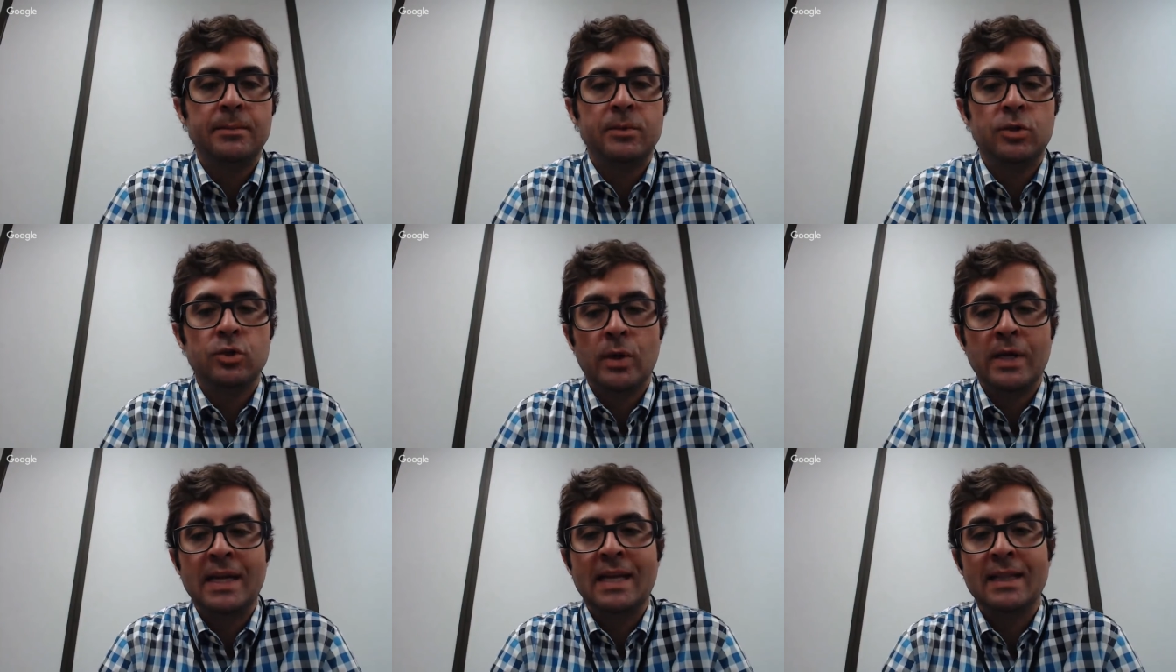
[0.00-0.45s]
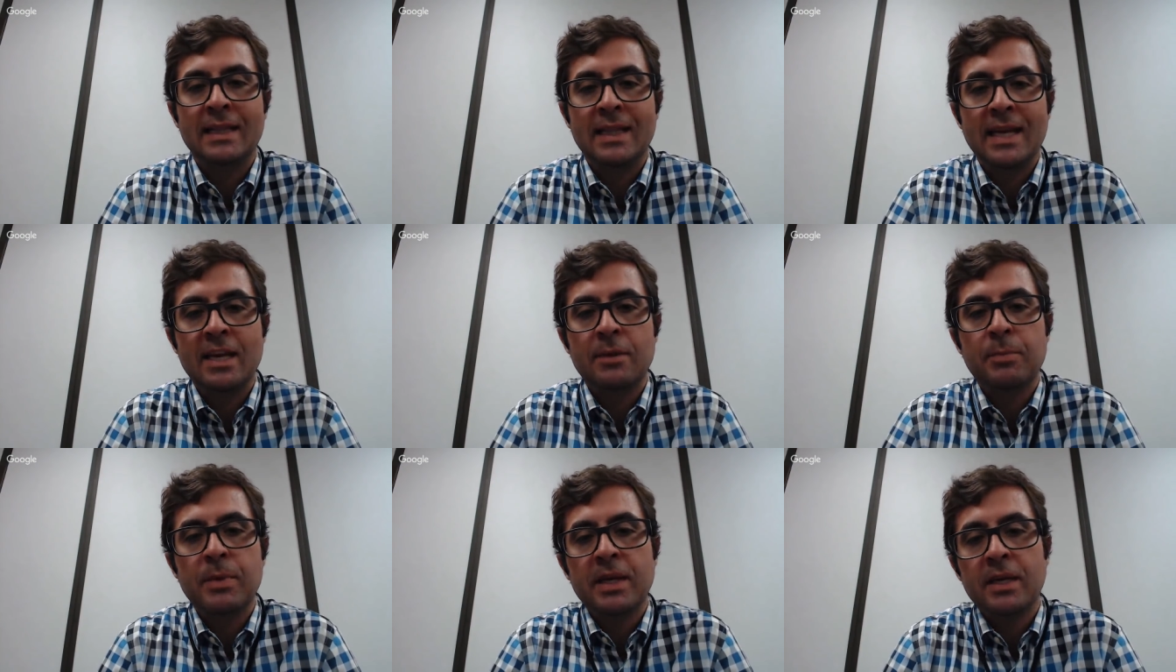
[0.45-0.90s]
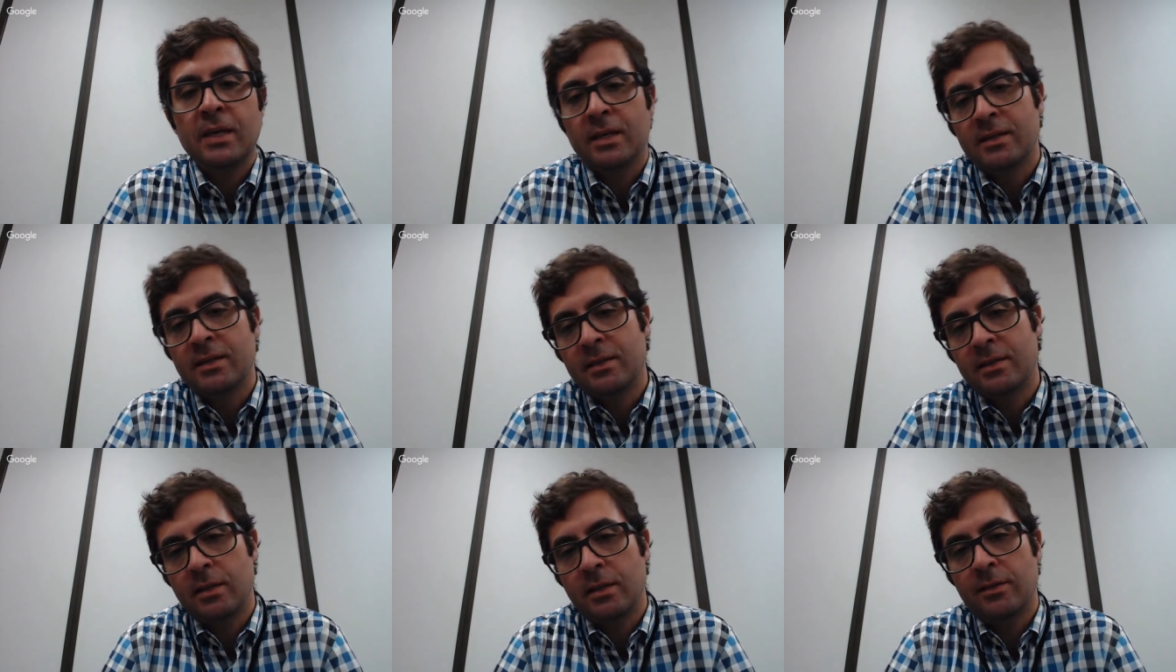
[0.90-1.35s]
joining late
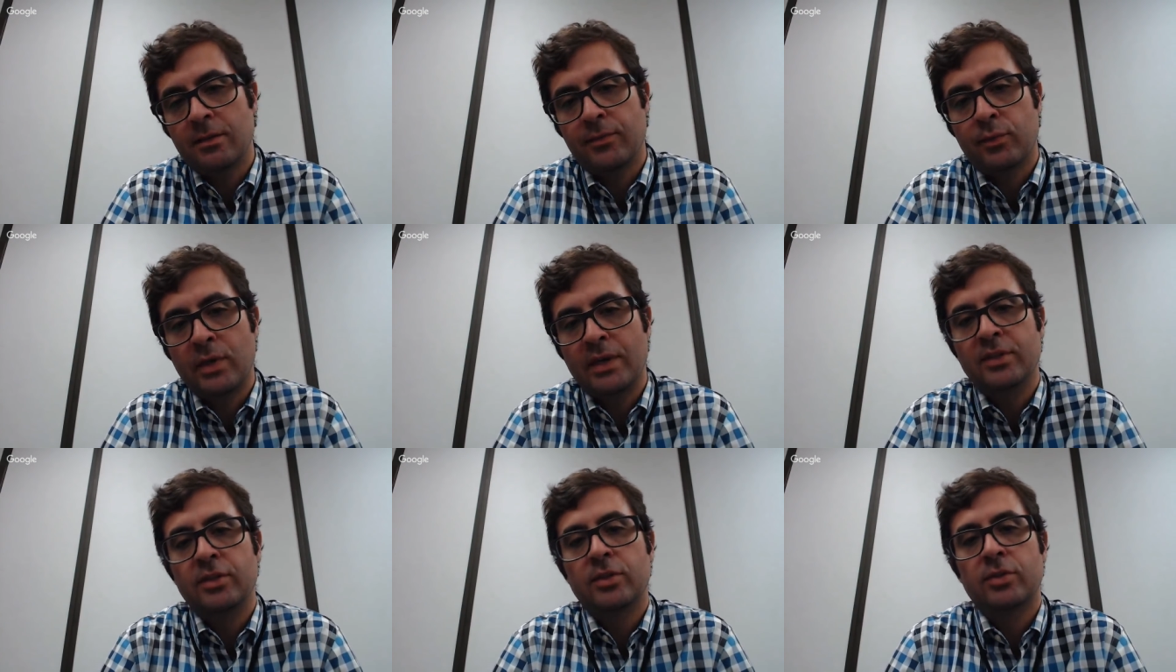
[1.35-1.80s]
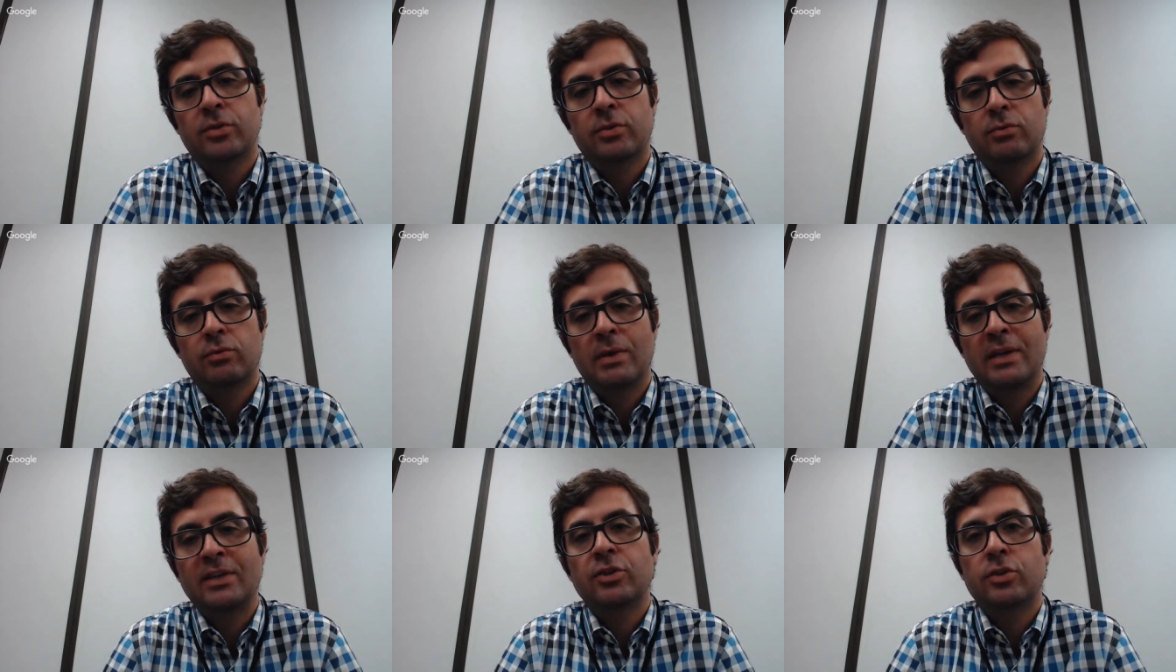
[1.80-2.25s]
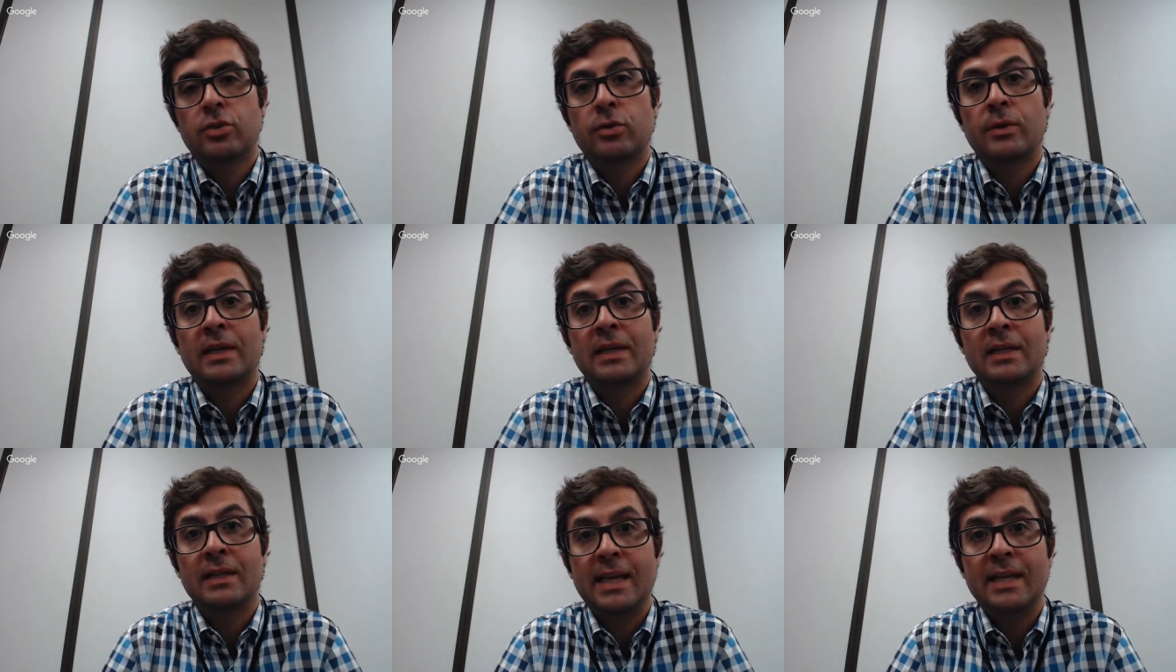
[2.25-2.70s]
because of
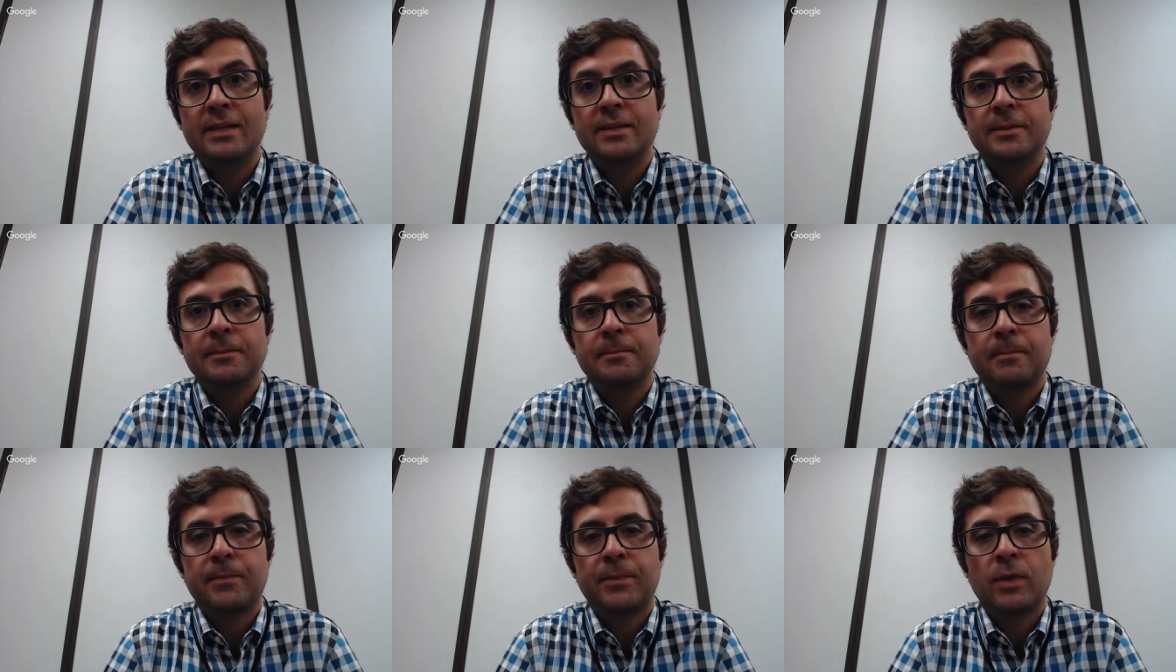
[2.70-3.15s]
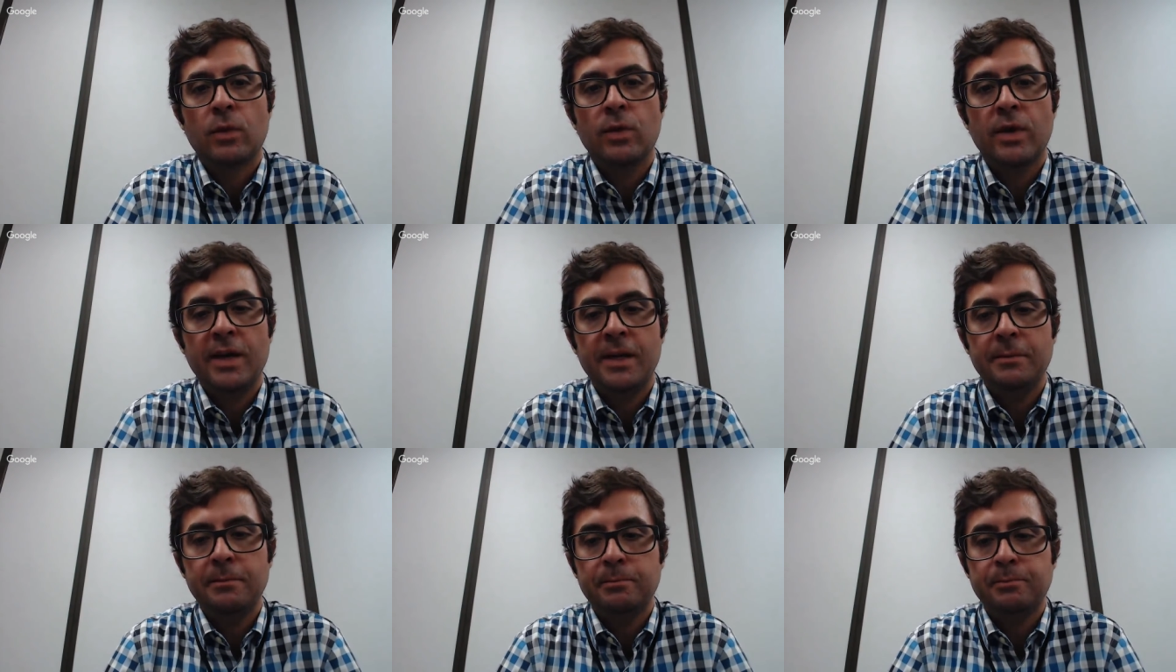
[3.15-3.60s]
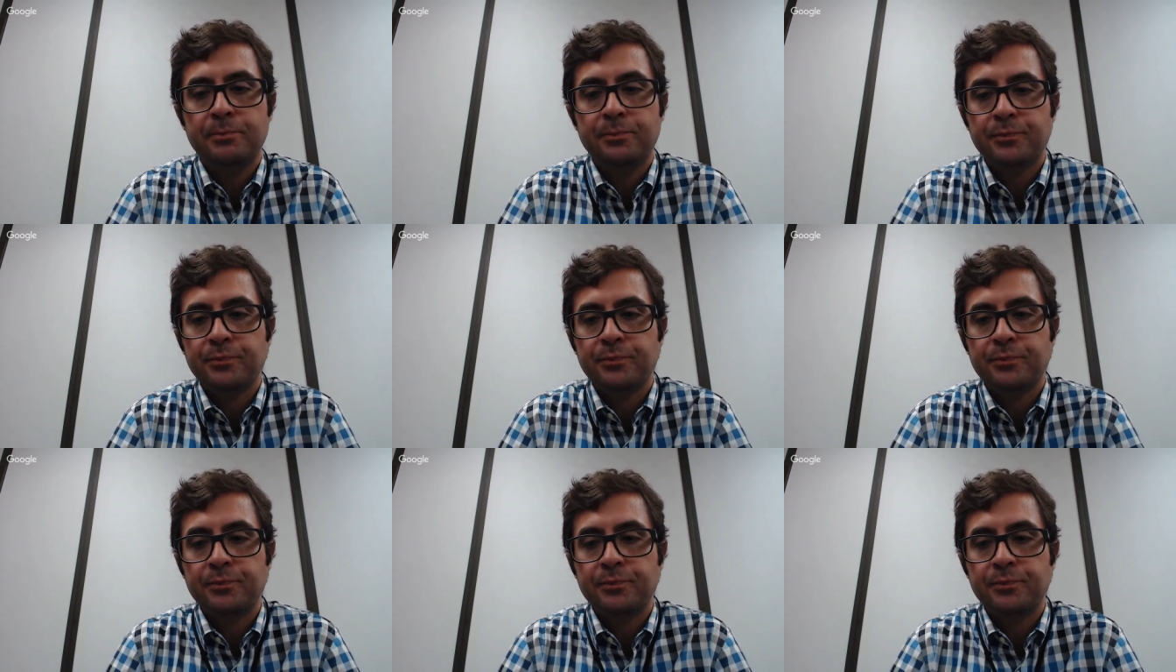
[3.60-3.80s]
registering late. Okay?